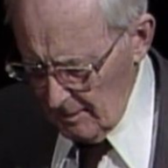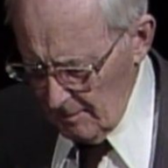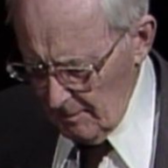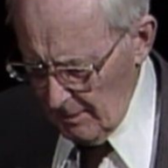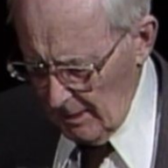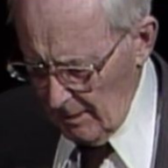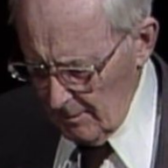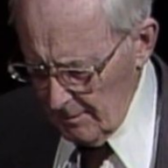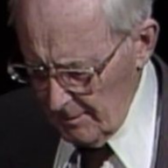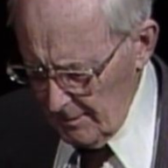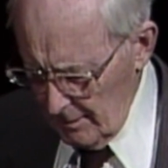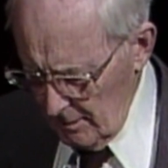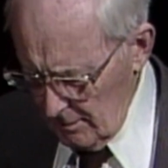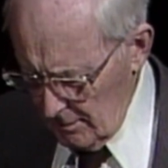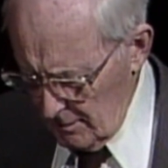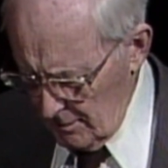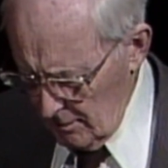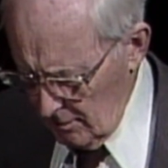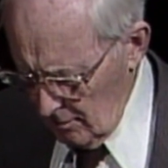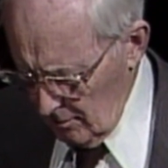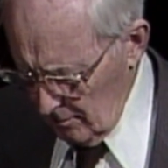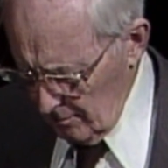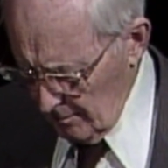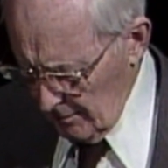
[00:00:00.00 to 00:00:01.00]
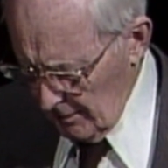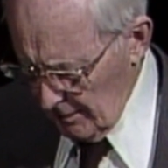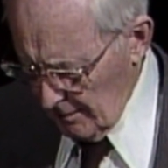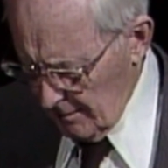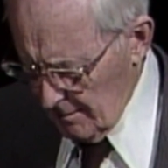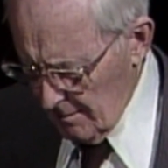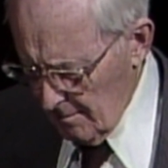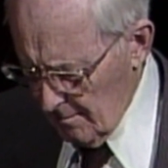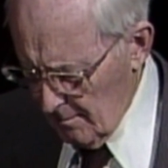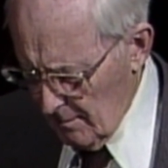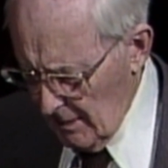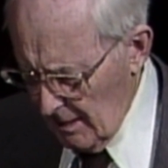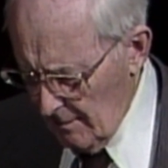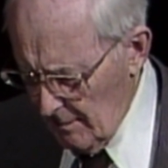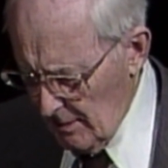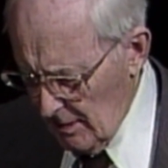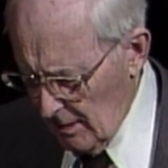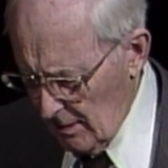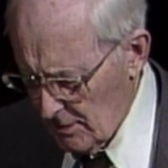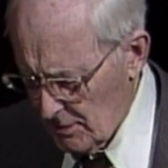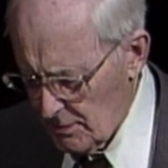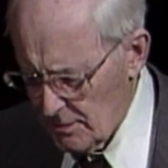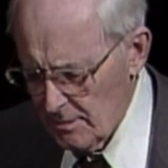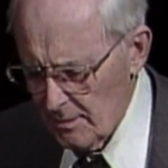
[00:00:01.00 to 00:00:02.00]
about the atonement? Maybe
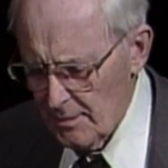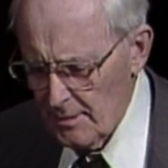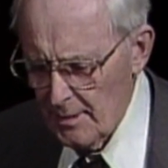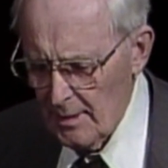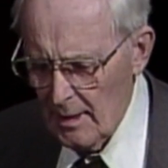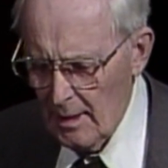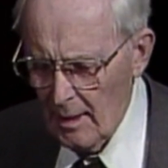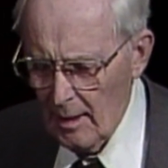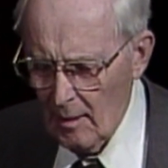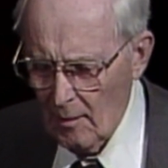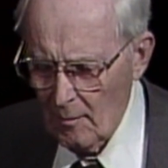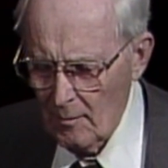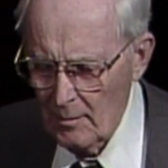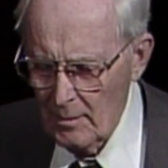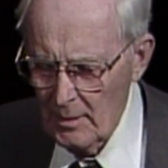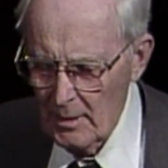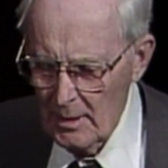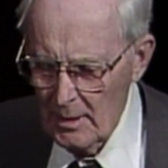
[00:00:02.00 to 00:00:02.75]
I should now.